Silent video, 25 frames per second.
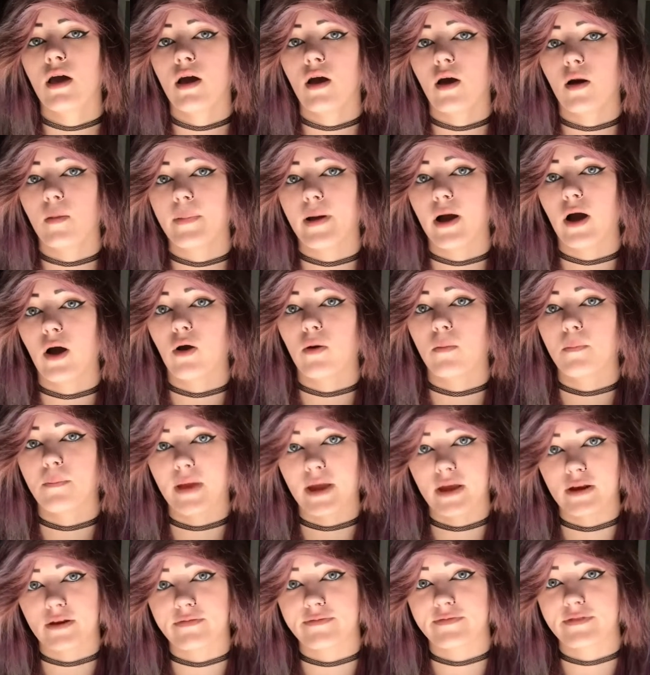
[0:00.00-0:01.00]
about
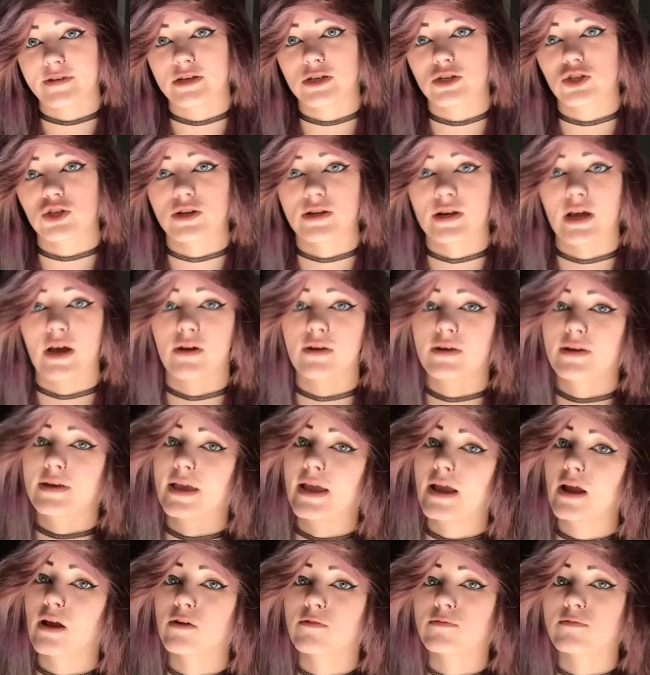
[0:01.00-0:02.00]
betta fish and how to
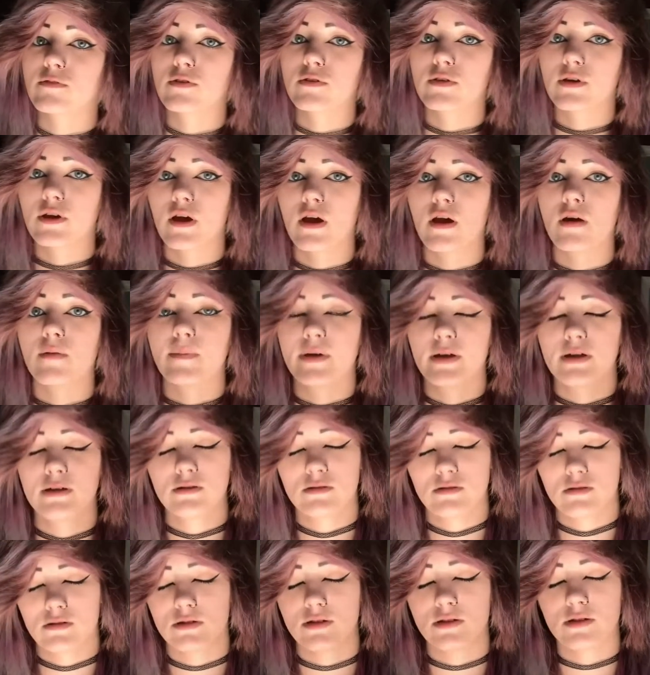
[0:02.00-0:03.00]
care for them
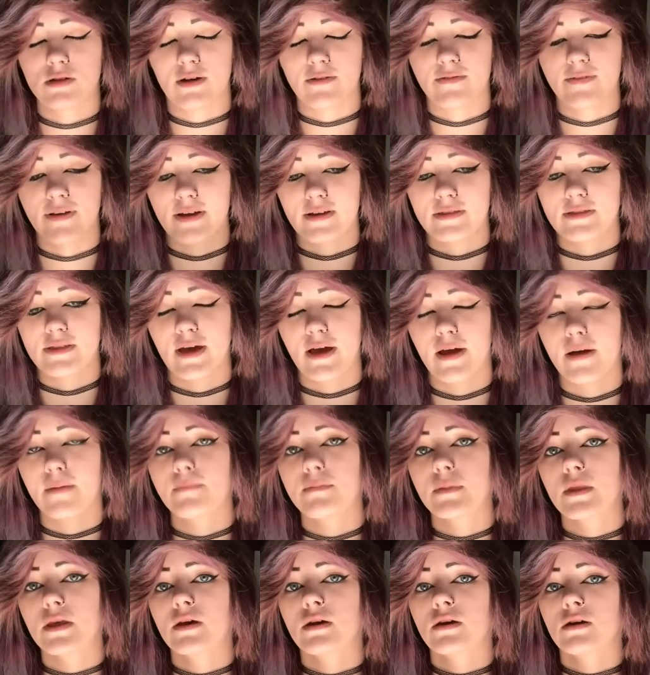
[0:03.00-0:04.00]
and stuff like that.
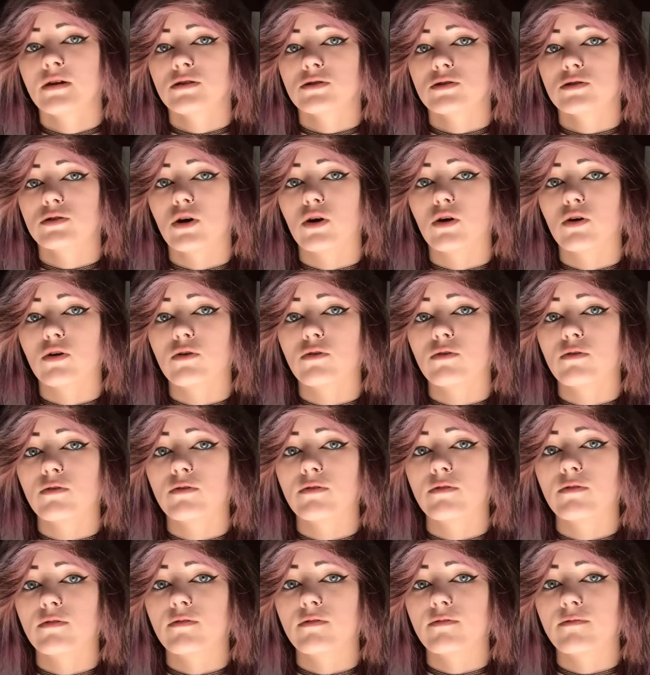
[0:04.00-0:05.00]
So
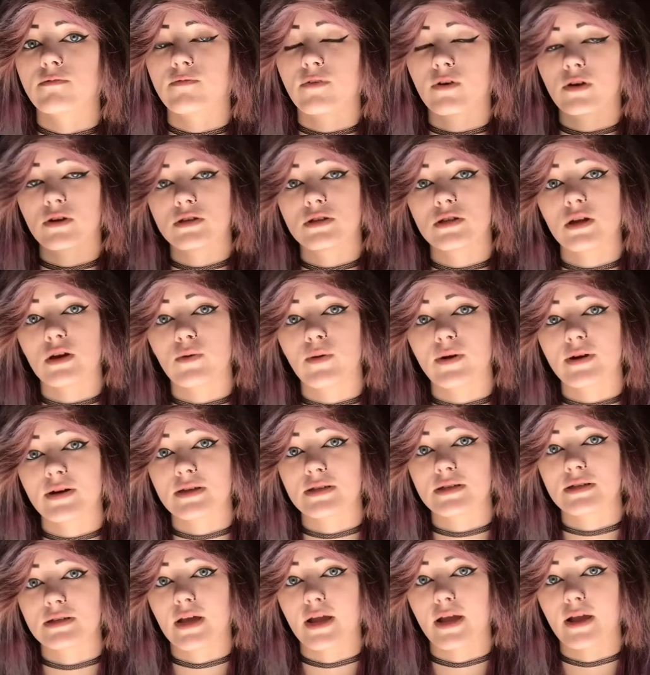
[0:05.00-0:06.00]
first I want to
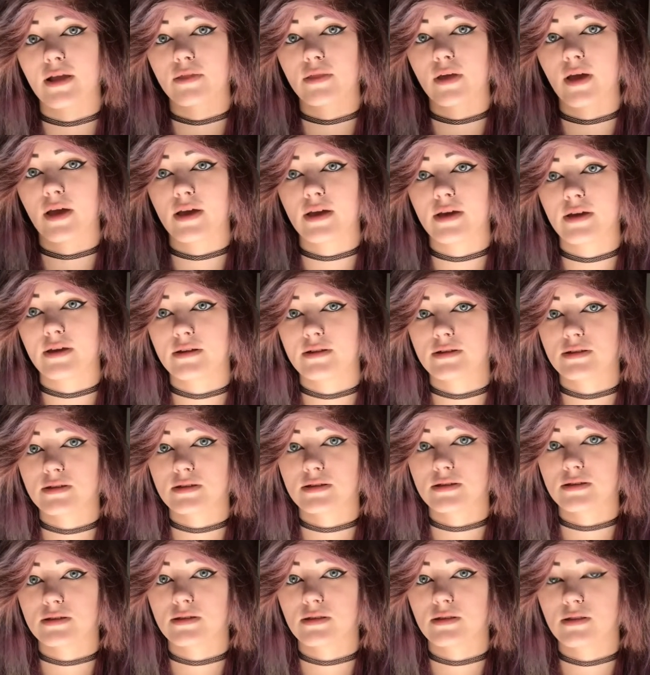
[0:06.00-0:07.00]
say that it
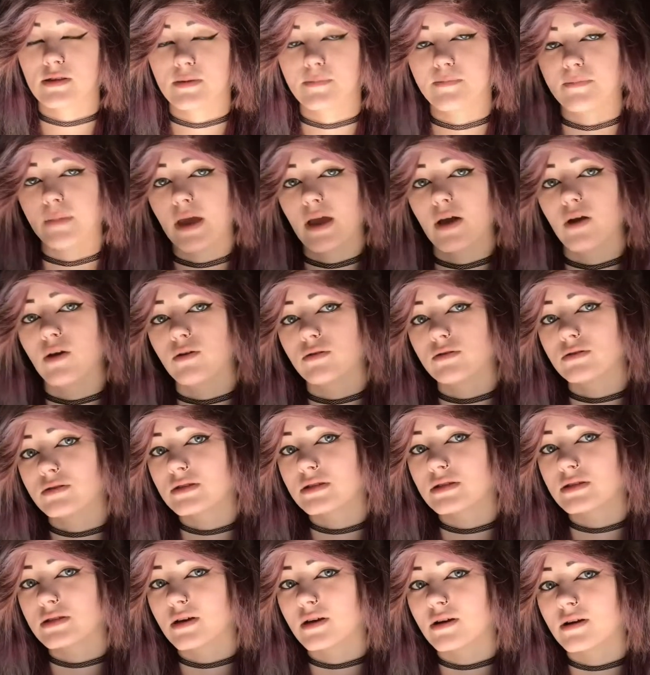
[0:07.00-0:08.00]
is the
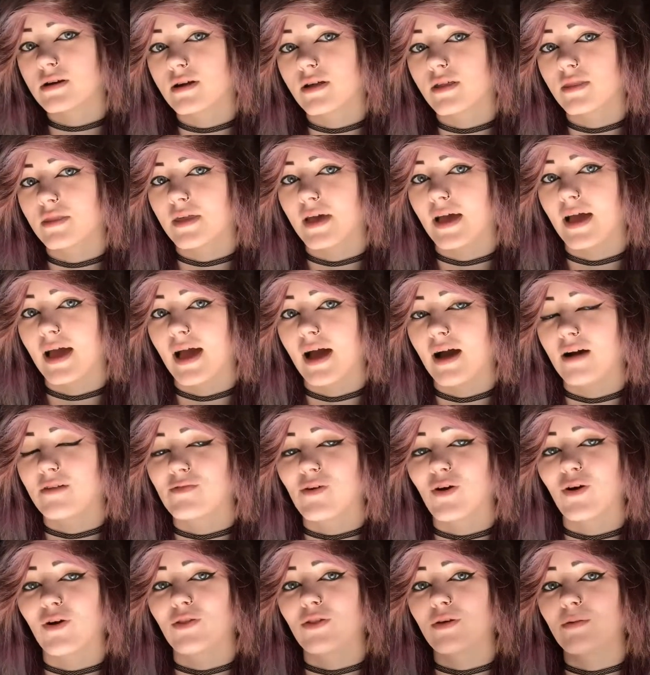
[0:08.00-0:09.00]
males that have
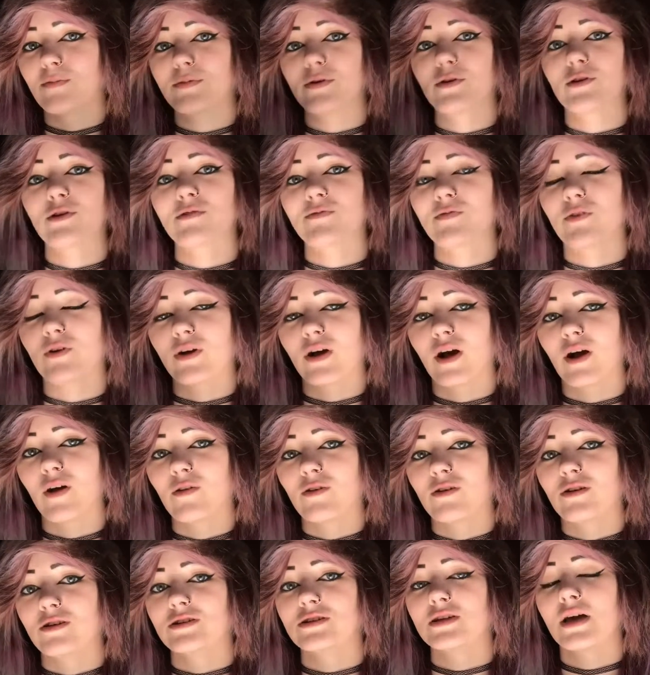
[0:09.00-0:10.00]
all the beautiful
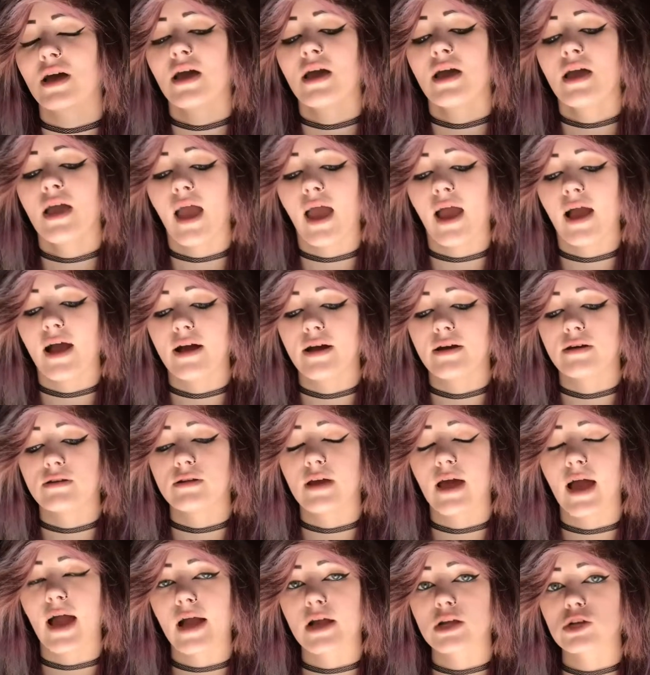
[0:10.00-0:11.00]
colors,
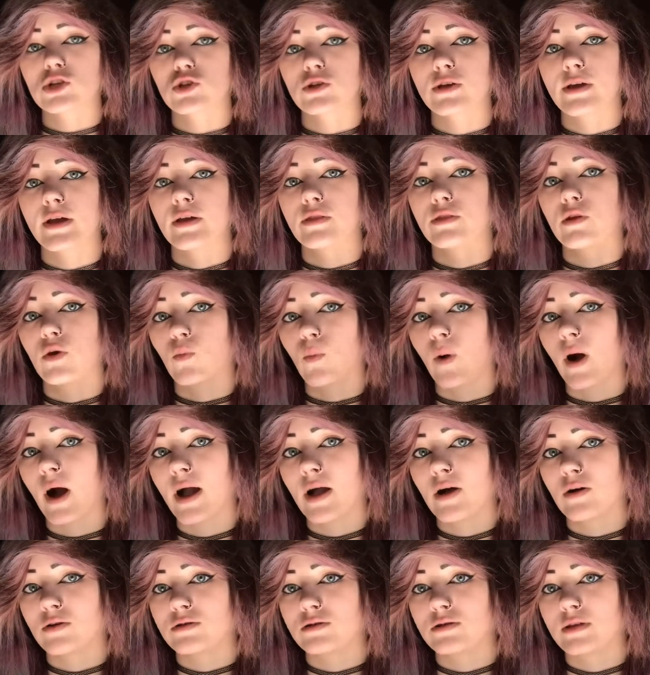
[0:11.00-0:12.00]
and actually in the
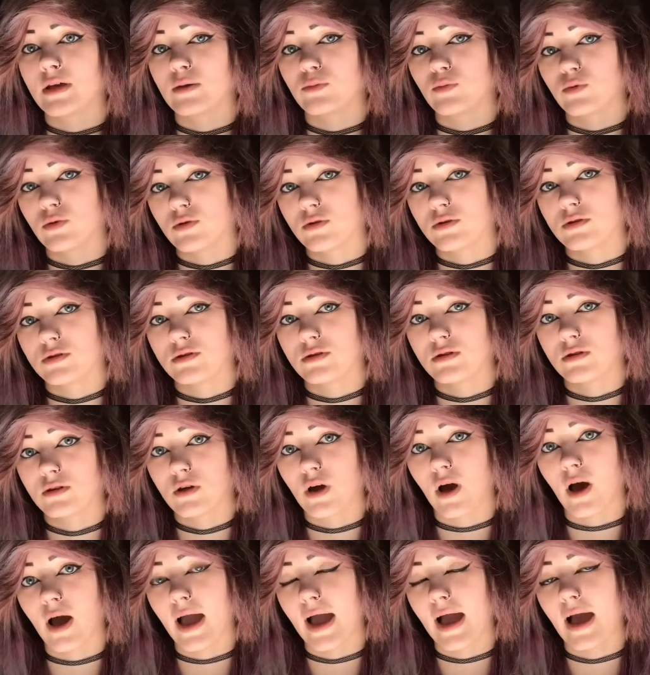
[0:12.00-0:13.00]
wild they will
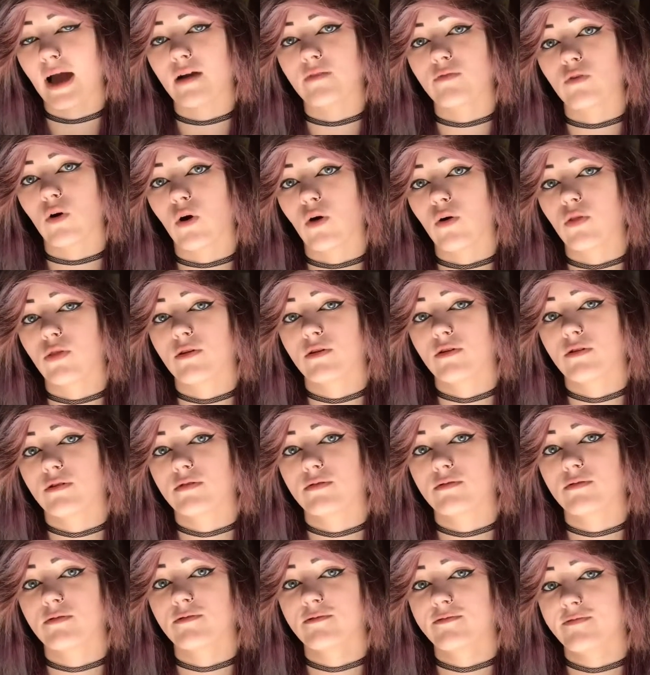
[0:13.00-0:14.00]
not have all
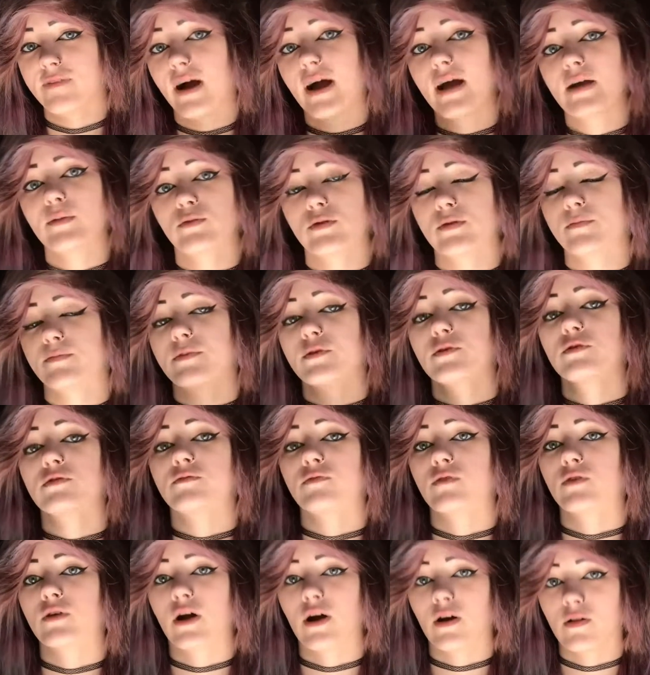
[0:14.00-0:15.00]
the vibrant
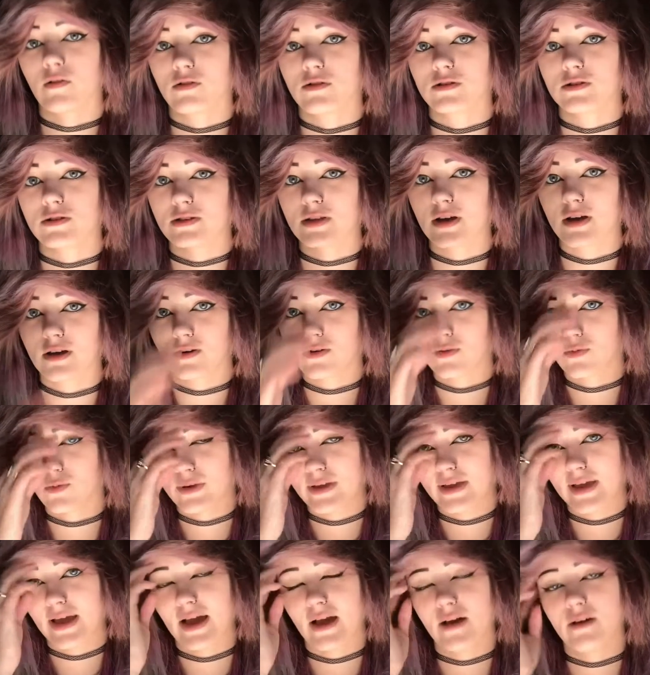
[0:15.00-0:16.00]
beautiful colors that
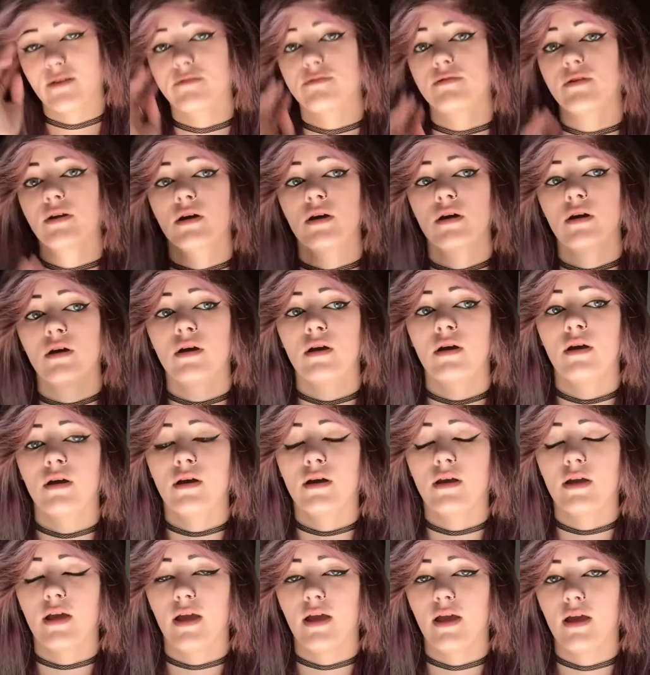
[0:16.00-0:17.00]
we have
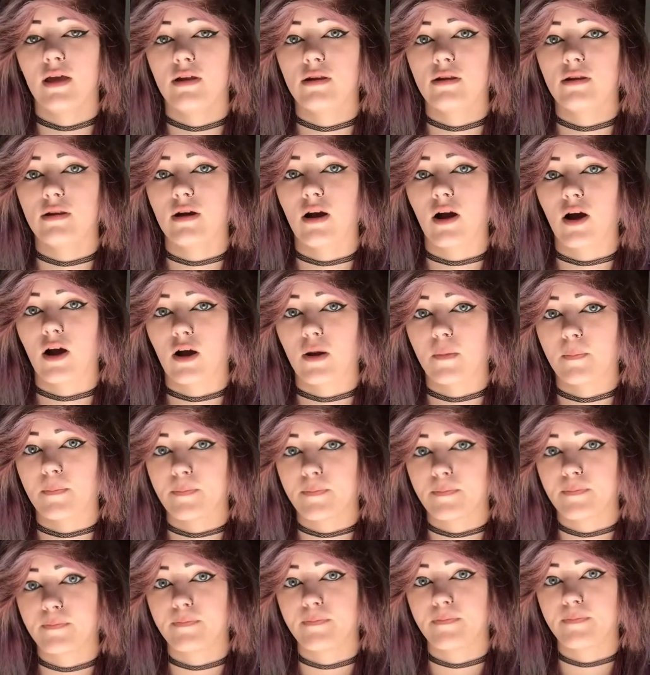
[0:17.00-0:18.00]
in our
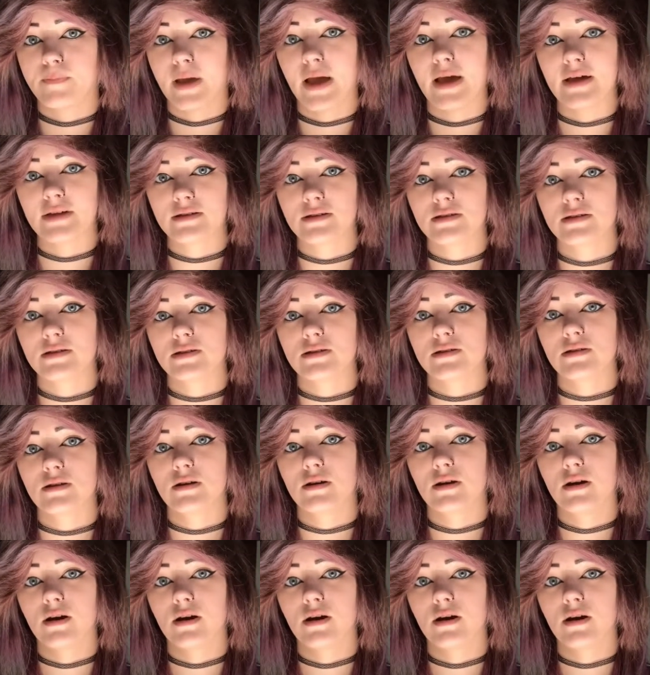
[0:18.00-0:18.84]
pets.